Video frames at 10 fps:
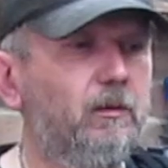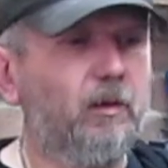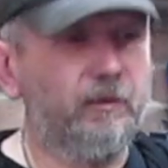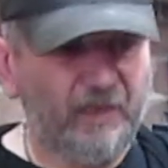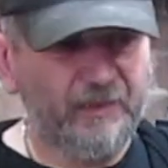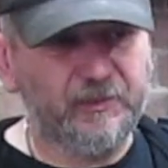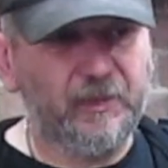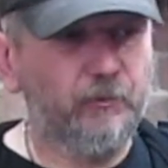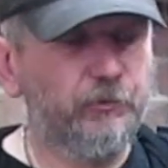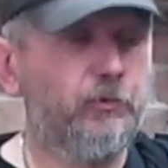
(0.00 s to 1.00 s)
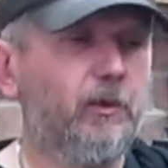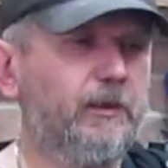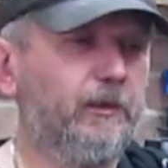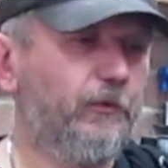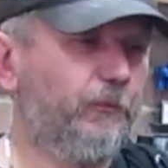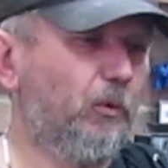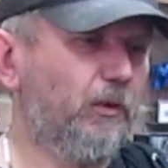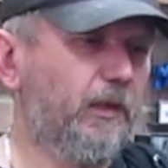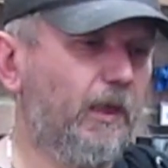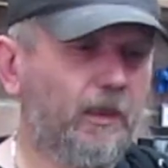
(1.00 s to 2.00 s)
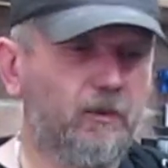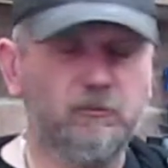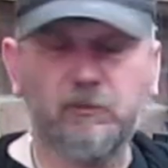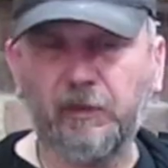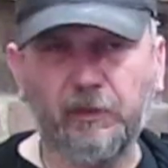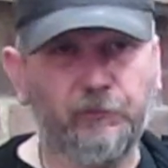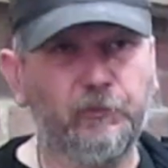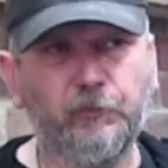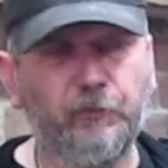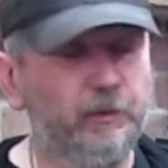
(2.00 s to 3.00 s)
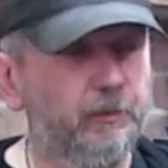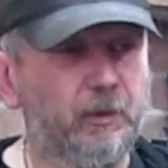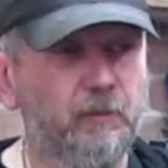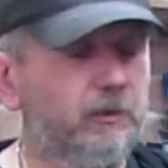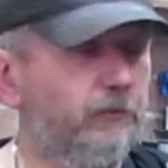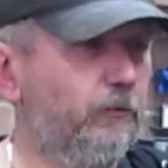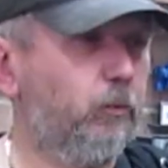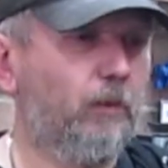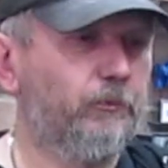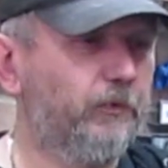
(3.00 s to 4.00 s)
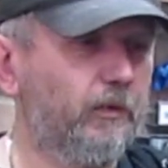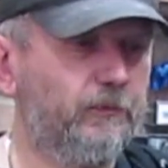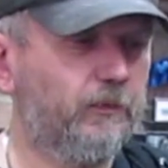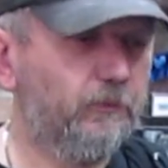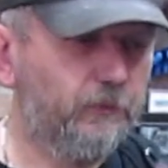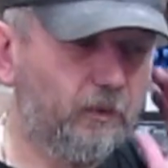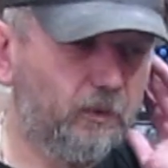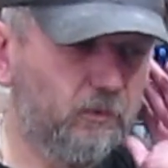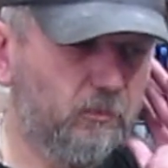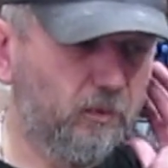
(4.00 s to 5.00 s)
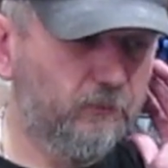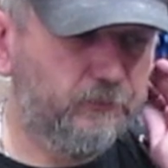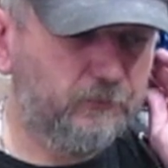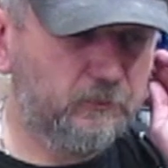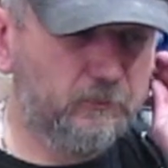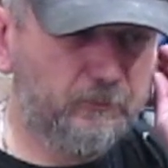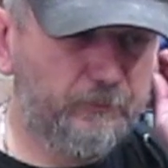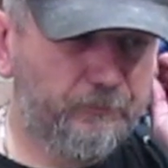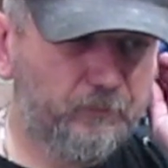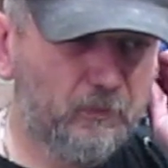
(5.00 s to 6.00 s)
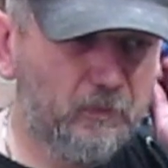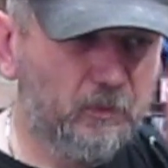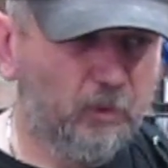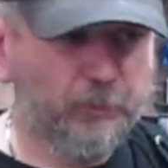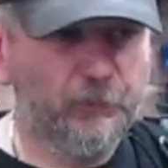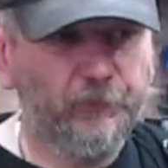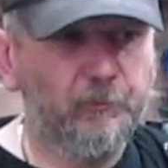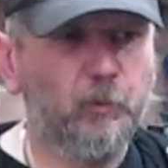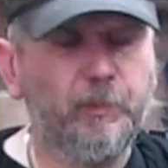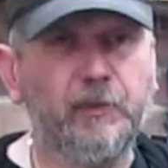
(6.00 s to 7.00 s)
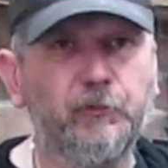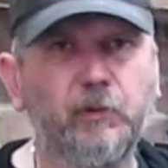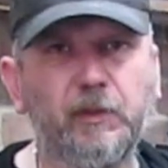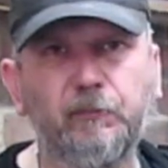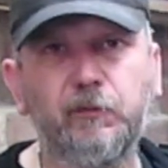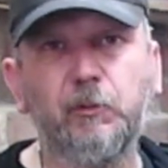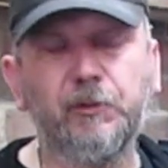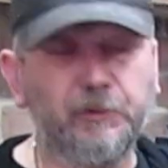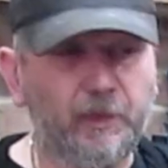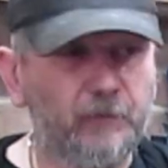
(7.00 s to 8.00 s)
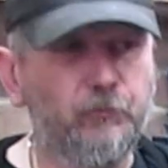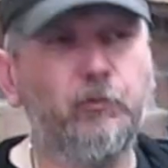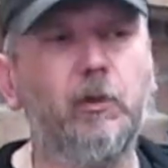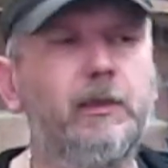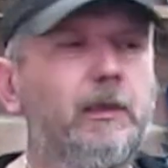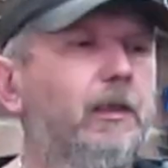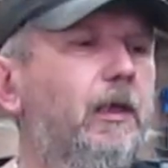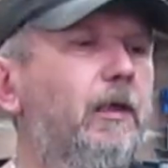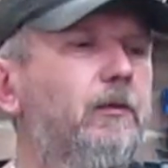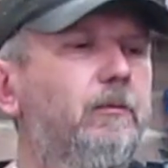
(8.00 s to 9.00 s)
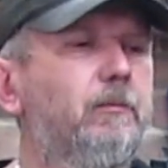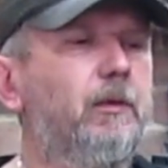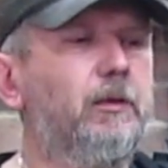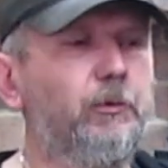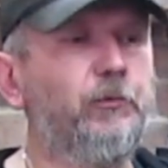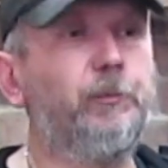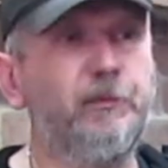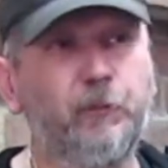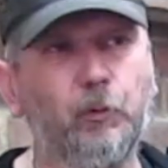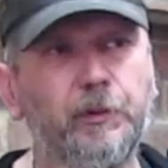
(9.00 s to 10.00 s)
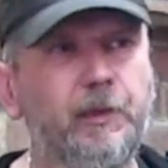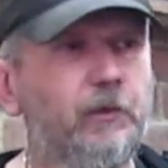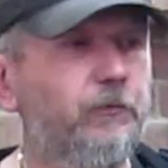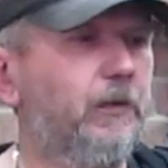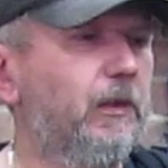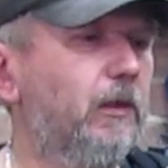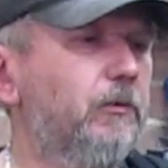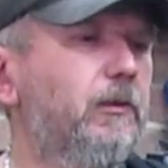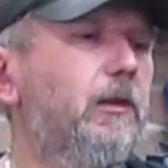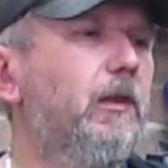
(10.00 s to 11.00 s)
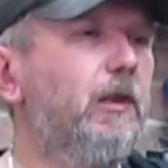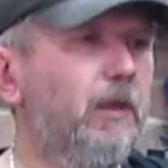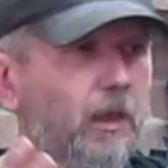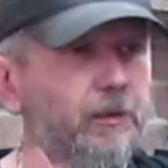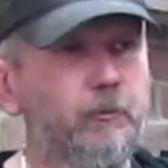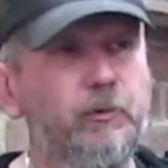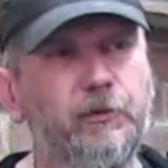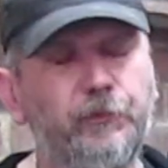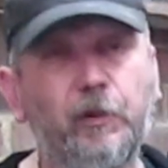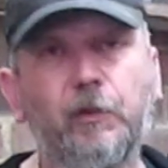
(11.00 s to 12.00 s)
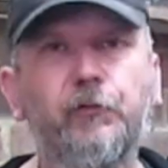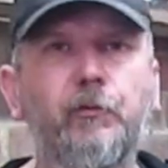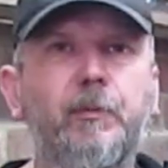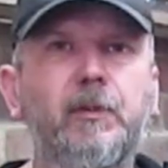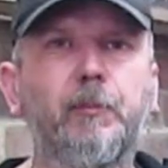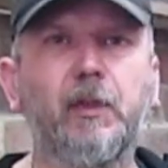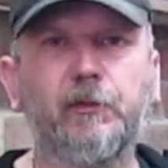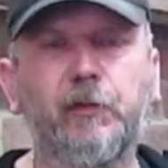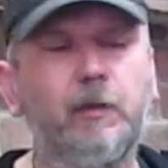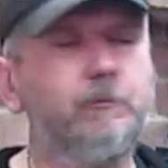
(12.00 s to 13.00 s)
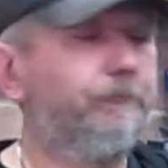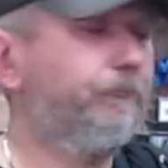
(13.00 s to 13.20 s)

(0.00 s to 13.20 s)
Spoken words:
I've had a go at trying to get the sprocket out. It just, at the moment, it just won't shift. So I'll put some more penetrating fluid on that and try and get that loose before the next video, and then we can start stripping the bike down.